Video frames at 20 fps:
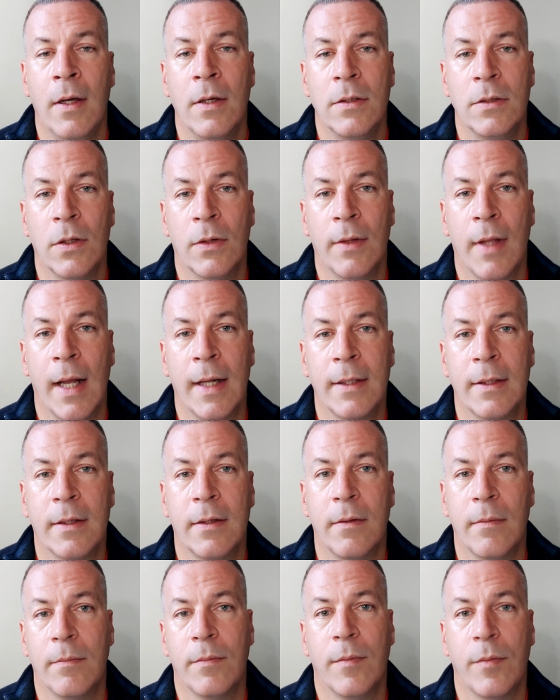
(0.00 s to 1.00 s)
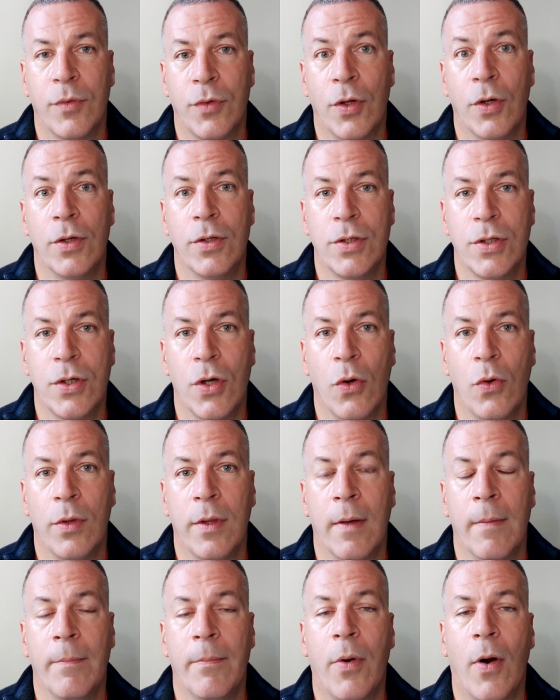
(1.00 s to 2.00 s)
So that does show
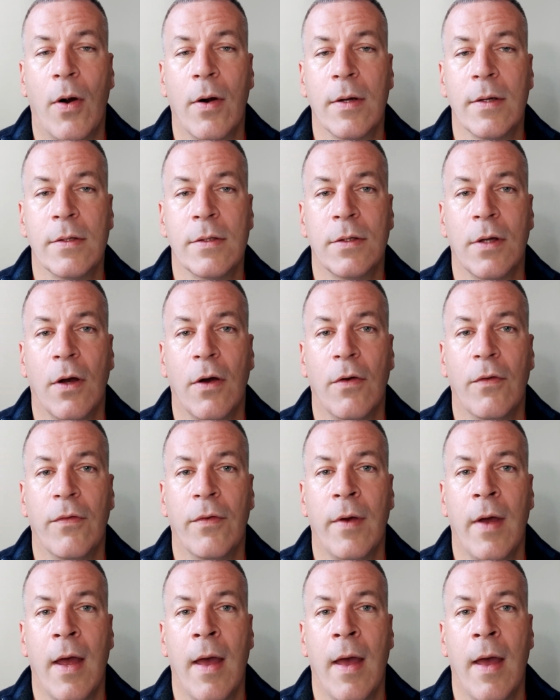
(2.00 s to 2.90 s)
the importance of